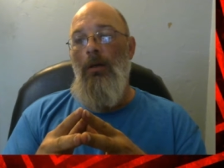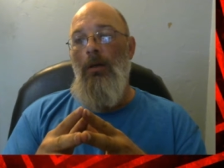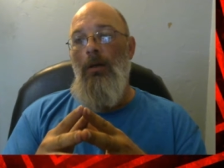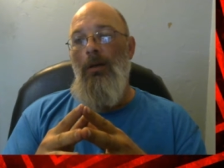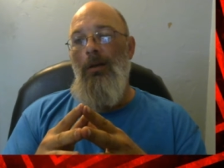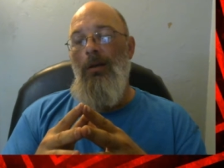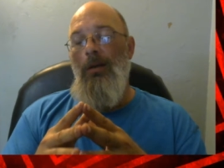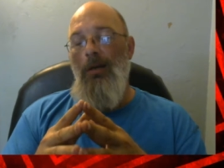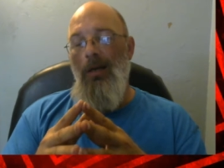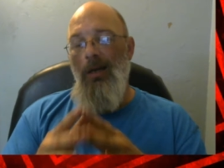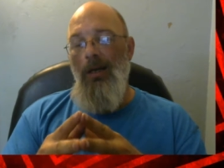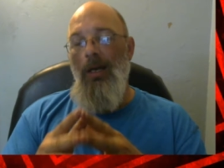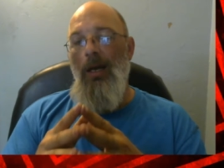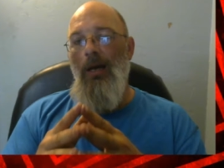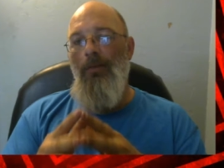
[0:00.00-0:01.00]
you
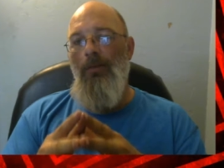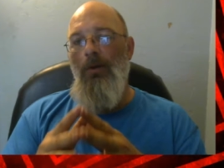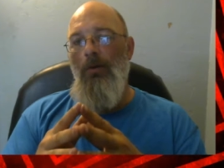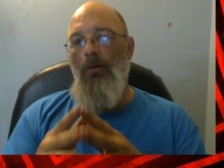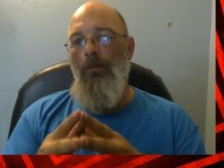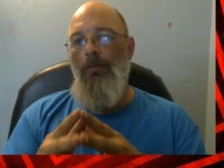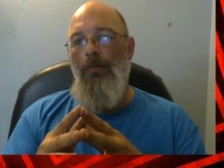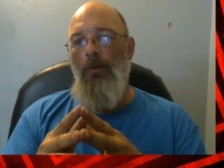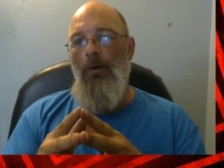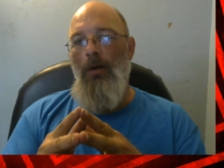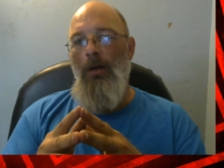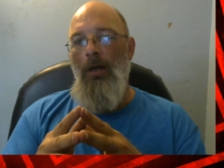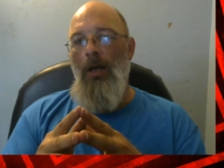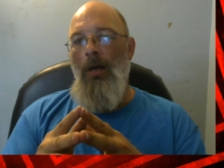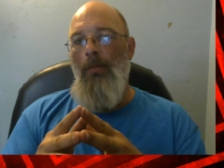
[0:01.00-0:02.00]
kind of have to go for it.
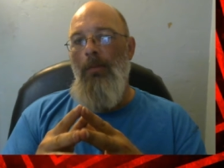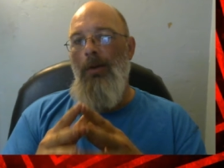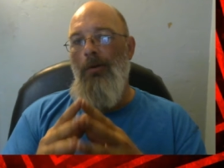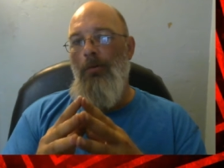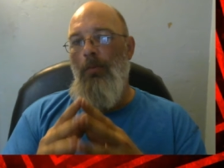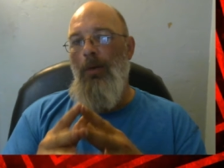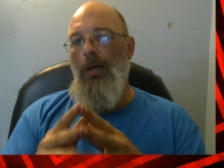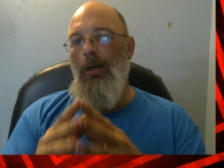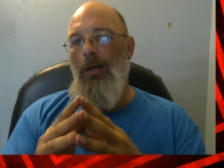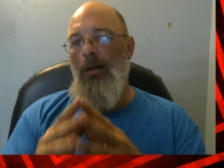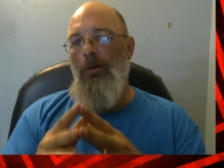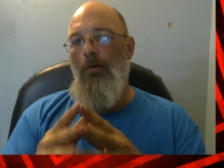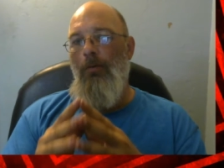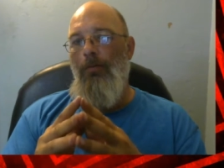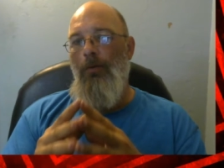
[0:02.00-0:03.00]
Because why not
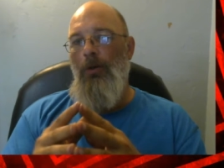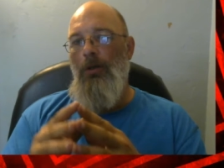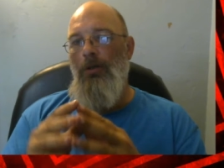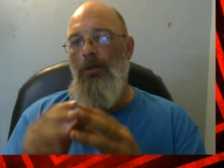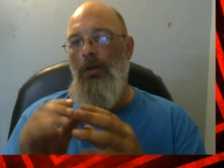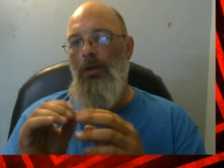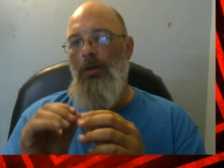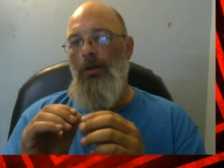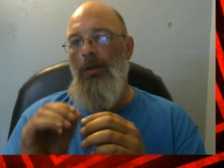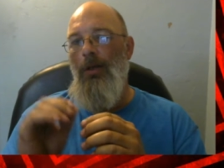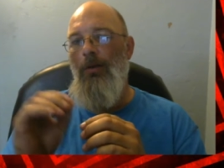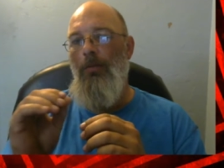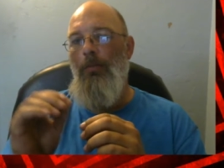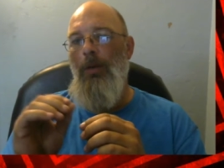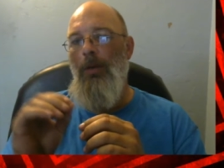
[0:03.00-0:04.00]
go for just a
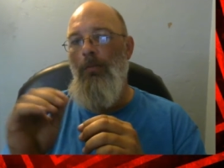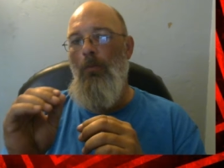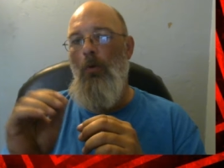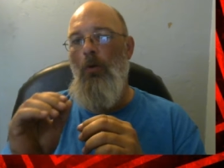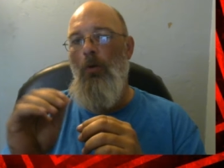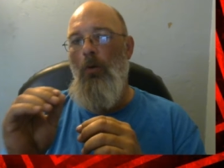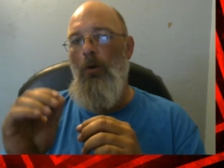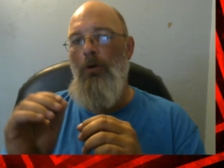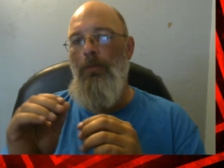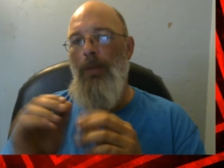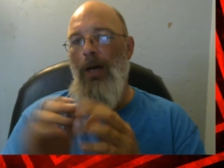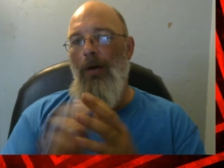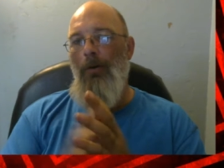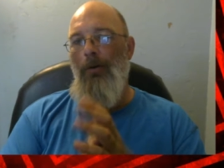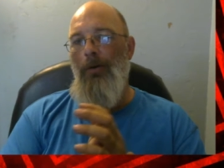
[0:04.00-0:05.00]
little bit more
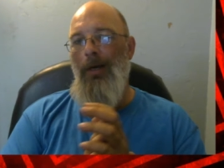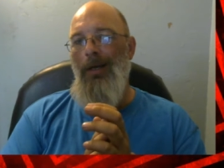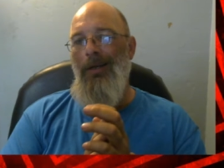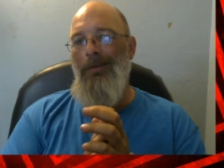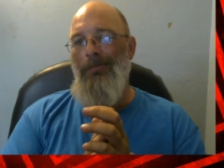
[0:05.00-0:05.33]
horsepower, right?